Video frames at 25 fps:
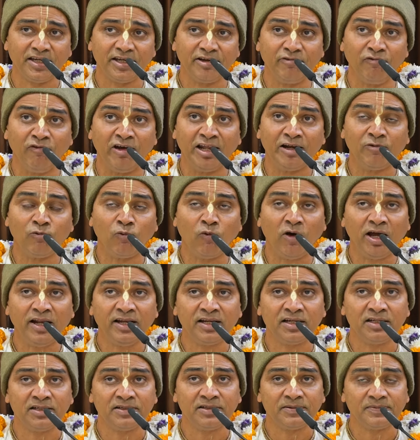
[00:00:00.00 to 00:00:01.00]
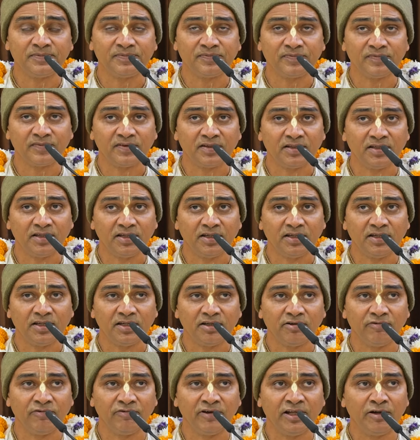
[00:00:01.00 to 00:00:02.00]
when
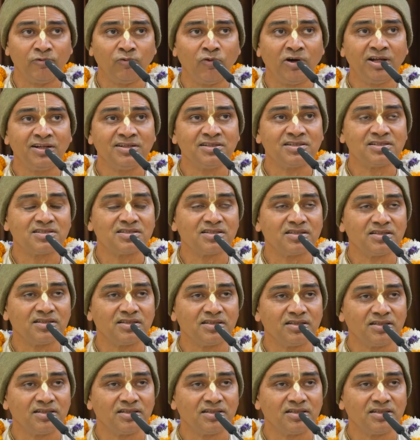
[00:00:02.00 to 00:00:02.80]
one's